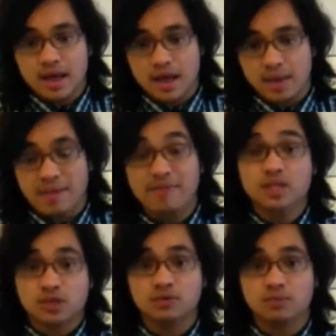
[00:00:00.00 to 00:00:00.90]
And
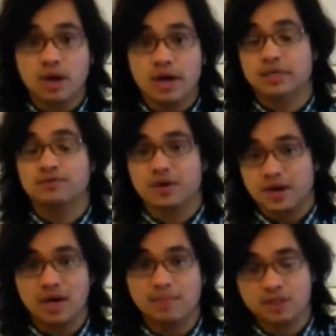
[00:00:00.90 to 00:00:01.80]
this could have worked for in a
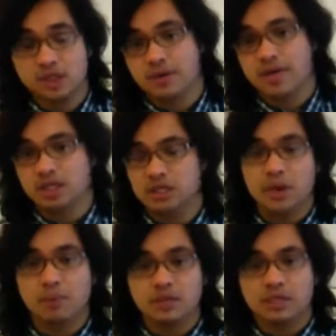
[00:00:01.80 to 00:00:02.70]
club situation. You
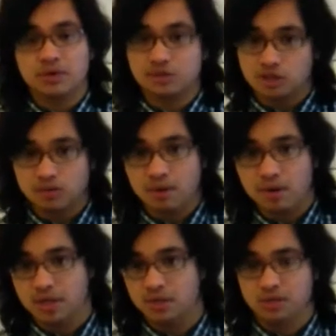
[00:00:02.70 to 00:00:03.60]
don't want it to look too
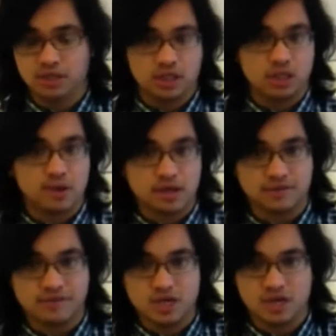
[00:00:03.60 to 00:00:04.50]
polished or it's just too
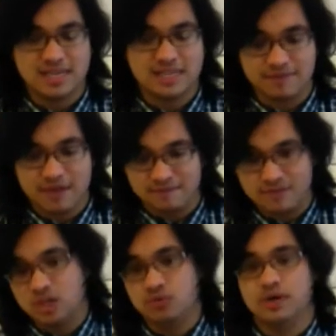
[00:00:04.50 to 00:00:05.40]
artificial. It has to have that
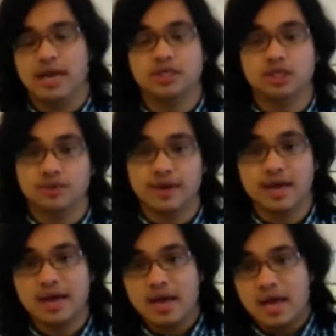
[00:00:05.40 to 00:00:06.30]
visceral edge to it.
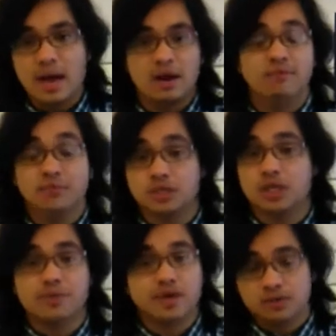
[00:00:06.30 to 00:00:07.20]

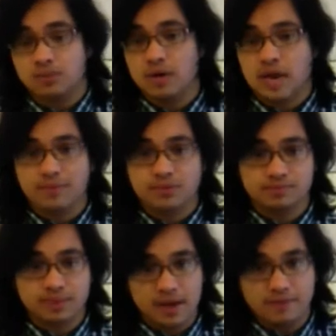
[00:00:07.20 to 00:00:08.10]
Unfortunately, we just weren't able to
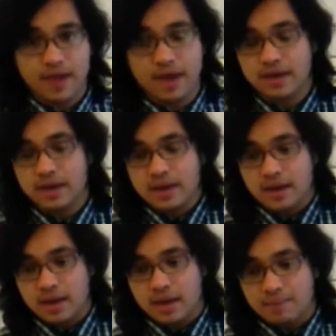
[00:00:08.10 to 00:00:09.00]
impart
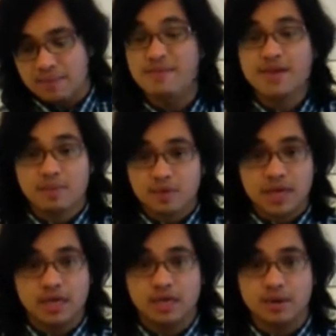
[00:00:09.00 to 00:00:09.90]
that. In the end, we
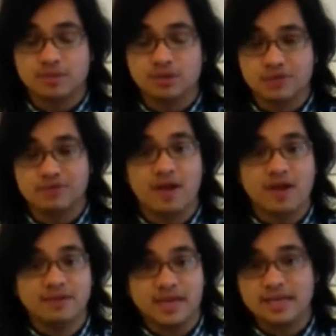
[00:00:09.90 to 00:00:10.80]
ended up using a
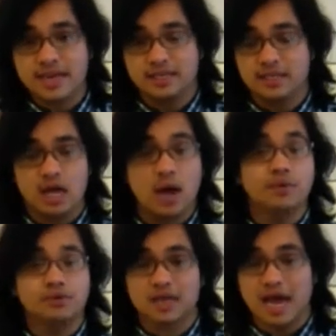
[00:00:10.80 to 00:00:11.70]
5D DSLR,
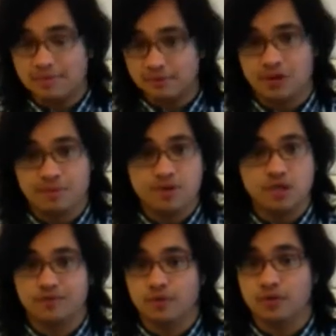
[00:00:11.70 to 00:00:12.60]
which was absolutely
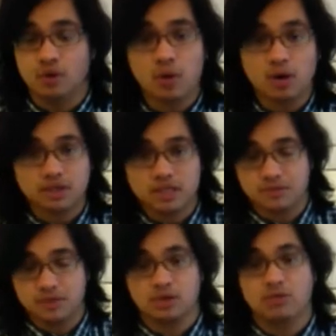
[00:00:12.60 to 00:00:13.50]
beautiful. The quality
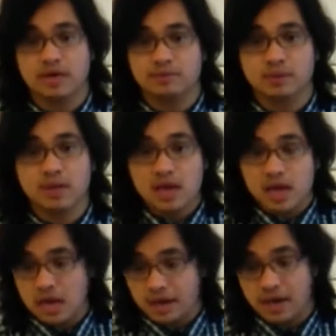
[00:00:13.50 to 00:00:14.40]
was incredible.
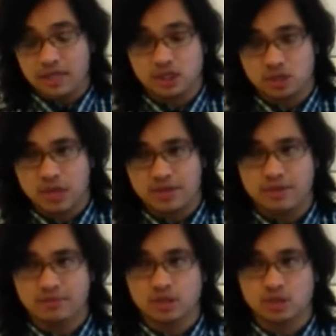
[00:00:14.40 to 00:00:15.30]
Nice, I think
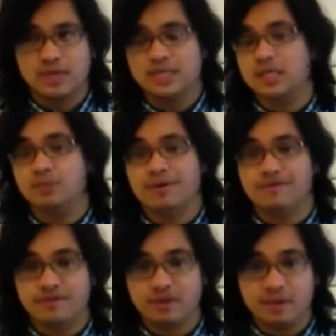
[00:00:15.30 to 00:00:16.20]
it was a 20 to
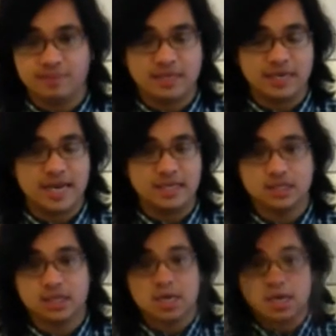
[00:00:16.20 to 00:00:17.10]
150mm
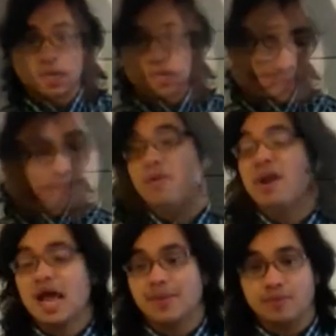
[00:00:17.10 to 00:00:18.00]
lens. We were very
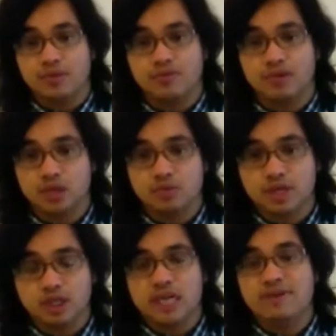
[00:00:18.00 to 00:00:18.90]
happy with the footage we
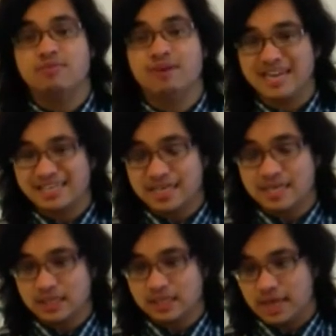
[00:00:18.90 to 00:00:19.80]
achieved, but it
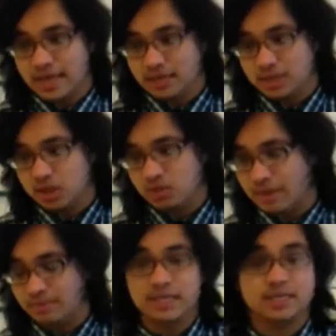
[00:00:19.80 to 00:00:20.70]
didn't stick to the
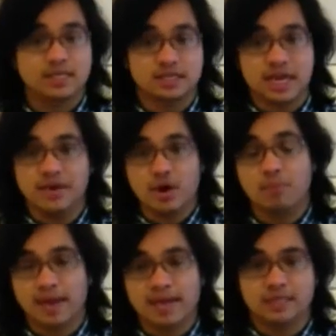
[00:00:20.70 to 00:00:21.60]
script. As they say, no
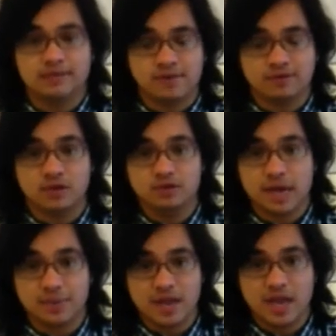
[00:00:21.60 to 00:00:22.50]
plan survives
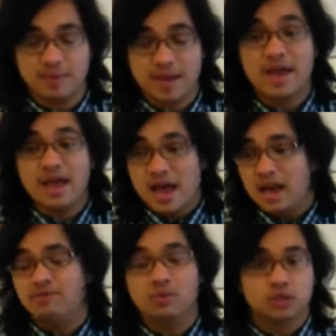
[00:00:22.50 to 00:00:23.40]
contact with the enemy,
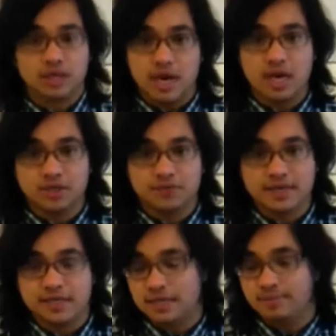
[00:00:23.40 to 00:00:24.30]
and unfortunately ours really
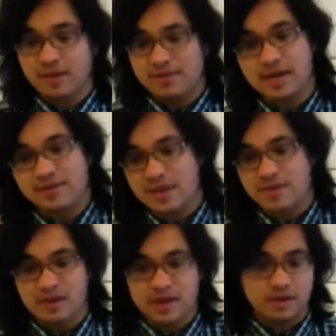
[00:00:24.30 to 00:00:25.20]
didn't. By the end of the
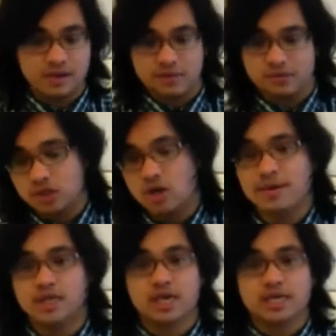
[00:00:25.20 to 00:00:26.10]
evening, there were so
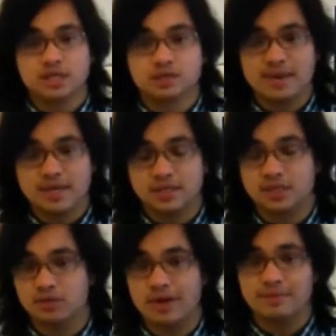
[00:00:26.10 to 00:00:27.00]
many changes made to the
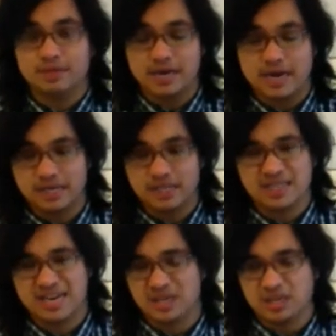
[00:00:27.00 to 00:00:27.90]
script that it just
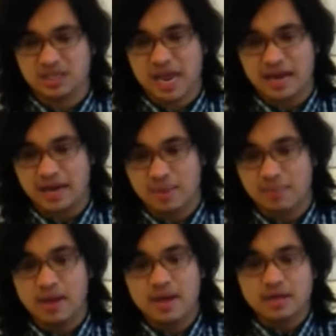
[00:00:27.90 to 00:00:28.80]
didn't stand
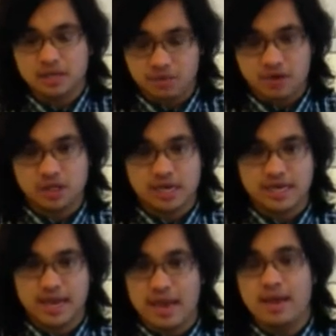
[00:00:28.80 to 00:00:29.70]
up to the original
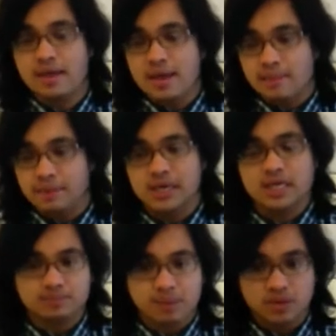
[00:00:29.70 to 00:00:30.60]
idea. But then I
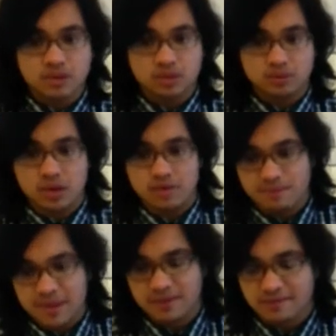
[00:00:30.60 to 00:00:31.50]
suppose,
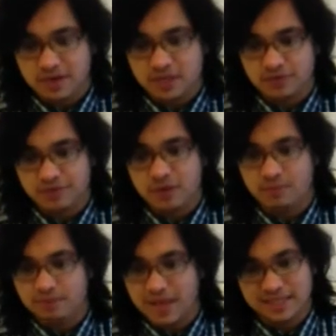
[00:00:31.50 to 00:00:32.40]
being the first
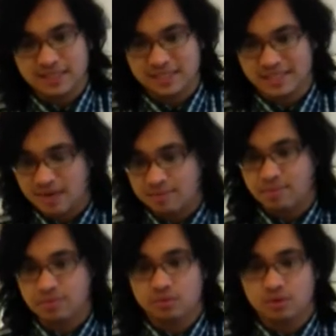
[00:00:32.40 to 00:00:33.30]
film, that's
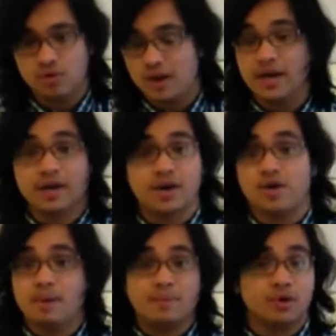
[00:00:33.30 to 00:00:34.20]
acceptable to a degree. I don't know,
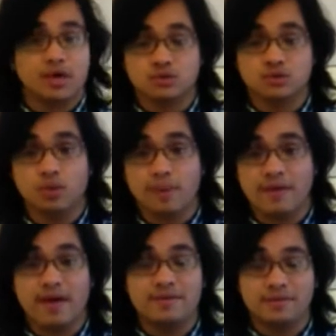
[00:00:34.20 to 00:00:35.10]
maybe you guys will talk about
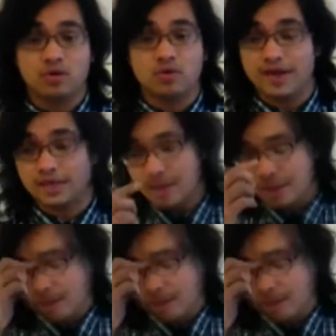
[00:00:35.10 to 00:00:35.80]
that in the crit.